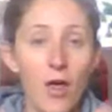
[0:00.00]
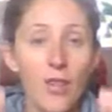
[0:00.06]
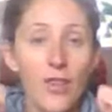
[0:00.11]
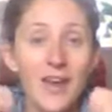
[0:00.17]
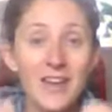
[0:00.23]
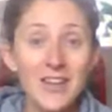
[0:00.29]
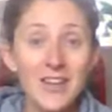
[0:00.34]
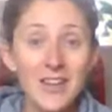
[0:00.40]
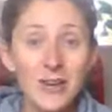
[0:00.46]

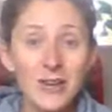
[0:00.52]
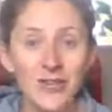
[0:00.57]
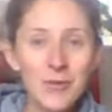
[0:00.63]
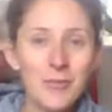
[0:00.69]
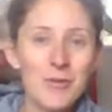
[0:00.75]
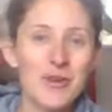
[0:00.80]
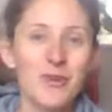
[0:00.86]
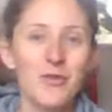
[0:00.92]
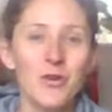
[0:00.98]
Thank you so
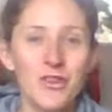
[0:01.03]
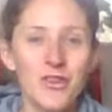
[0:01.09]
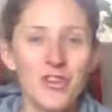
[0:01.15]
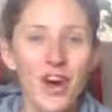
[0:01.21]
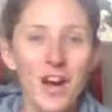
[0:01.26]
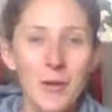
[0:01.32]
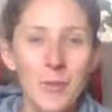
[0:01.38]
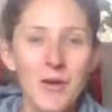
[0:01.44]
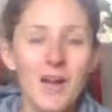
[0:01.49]
much for your
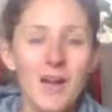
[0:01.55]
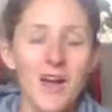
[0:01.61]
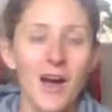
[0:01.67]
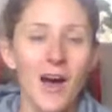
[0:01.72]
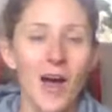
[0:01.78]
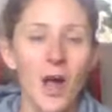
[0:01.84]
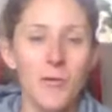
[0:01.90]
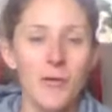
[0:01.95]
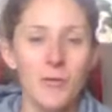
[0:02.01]
time.
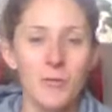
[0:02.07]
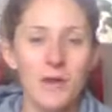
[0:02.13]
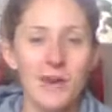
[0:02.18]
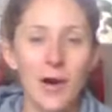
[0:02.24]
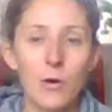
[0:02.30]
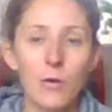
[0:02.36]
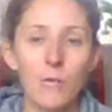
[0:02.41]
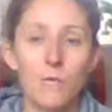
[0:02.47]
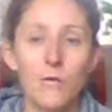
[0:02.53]
I hope that's been
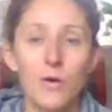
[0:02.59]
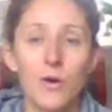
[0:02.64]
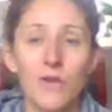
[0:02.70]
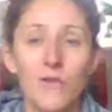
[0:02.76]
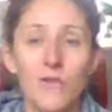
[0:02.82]
helpful.